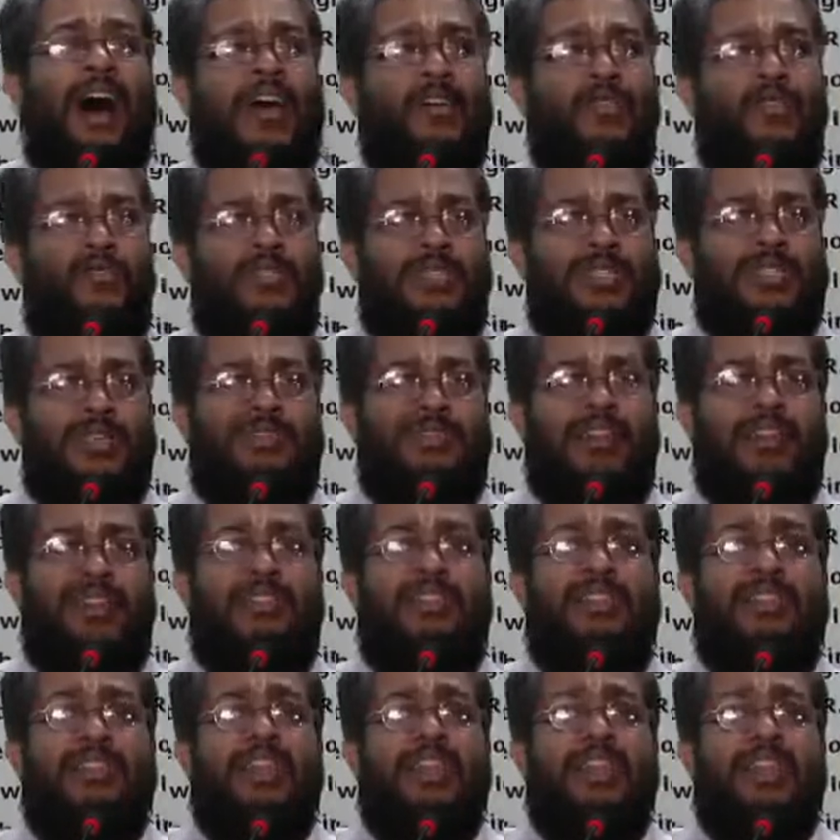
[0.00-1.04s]
I use the
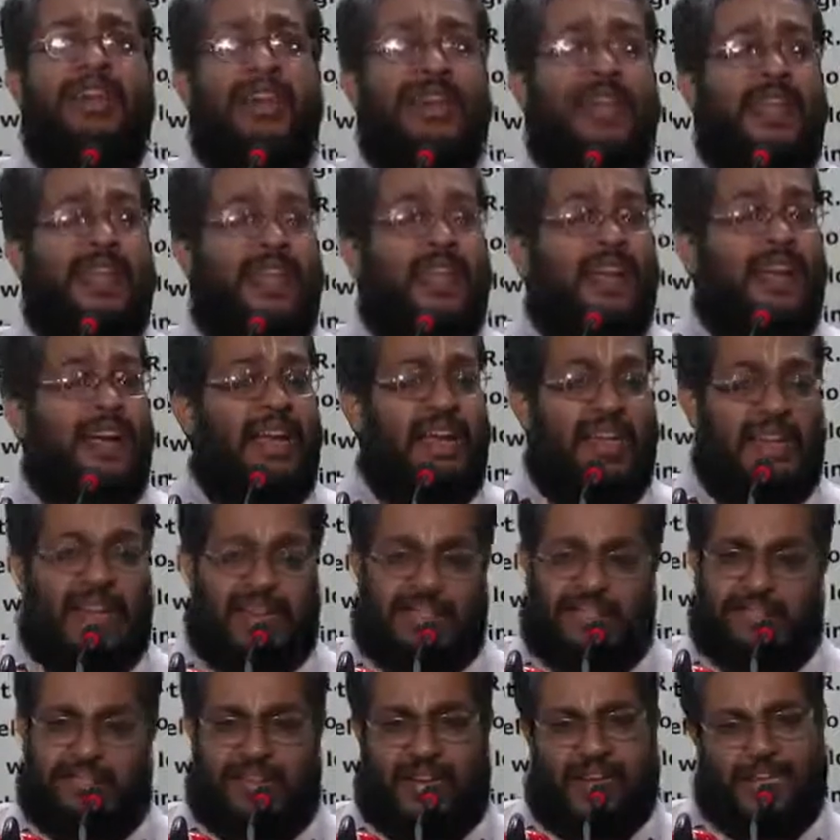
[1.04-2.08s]
word theoretical
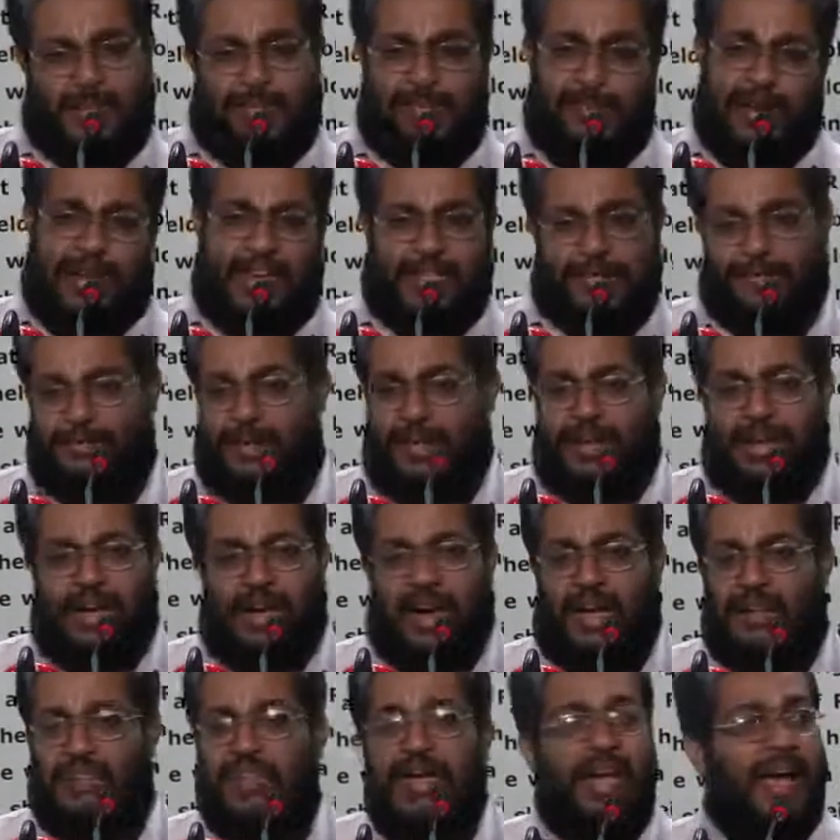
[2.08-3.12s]
X rights price
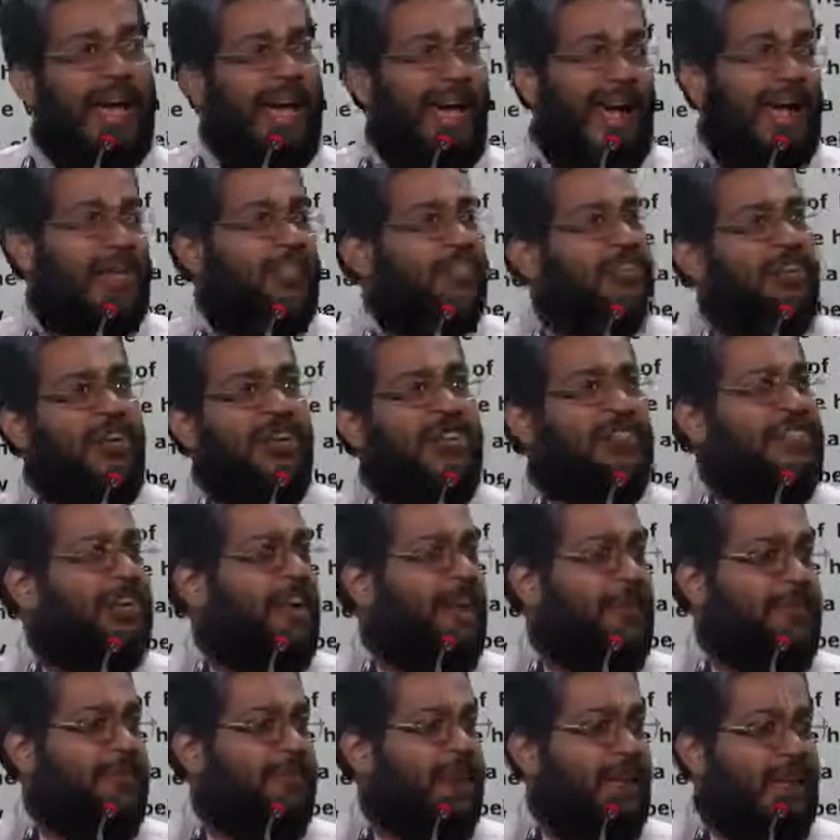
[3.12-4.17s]
because actual
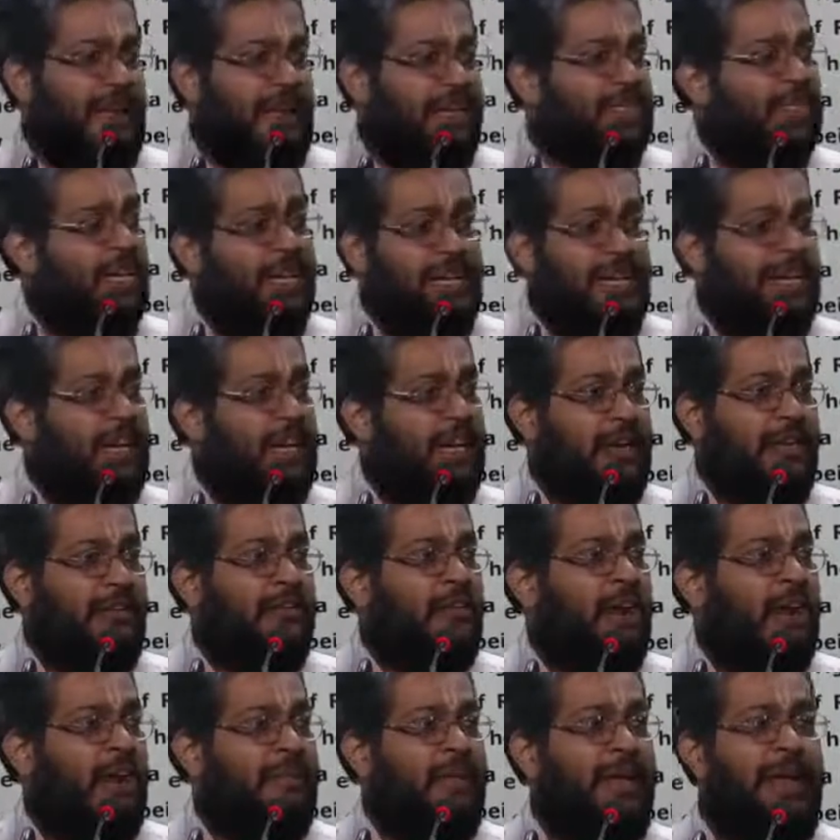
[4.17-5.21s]
share price need
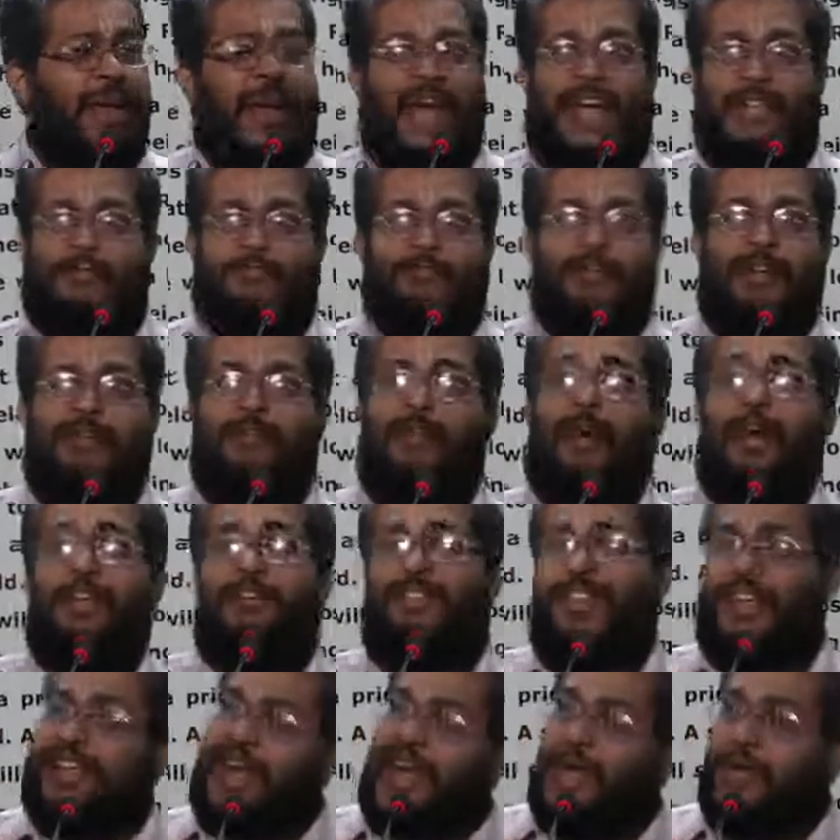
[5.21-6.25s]
not be as per what
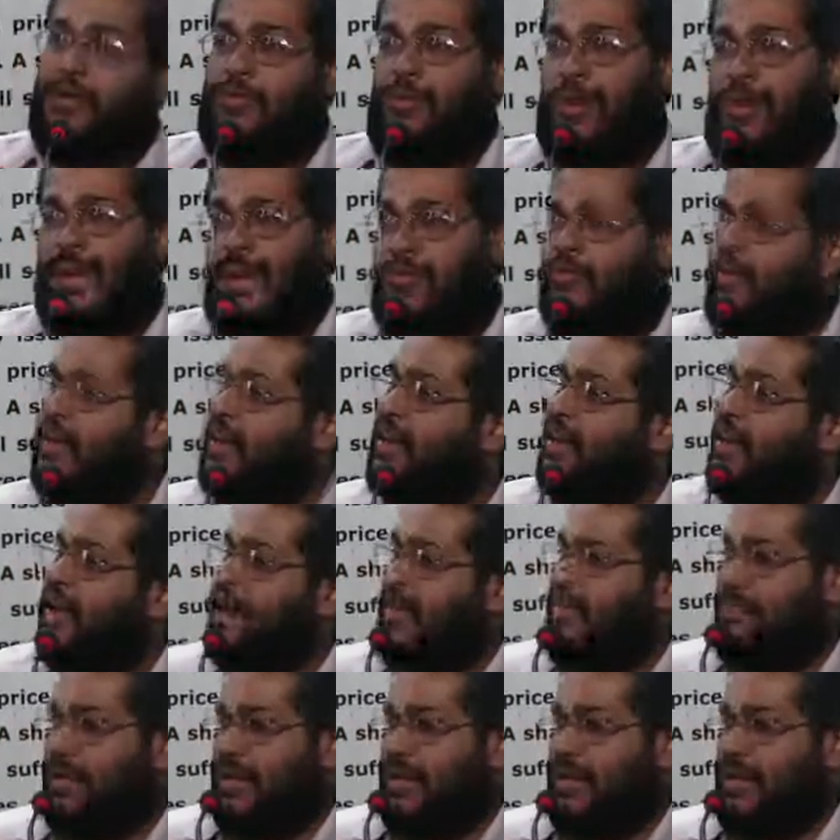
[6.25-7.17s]
we calculate, right or not?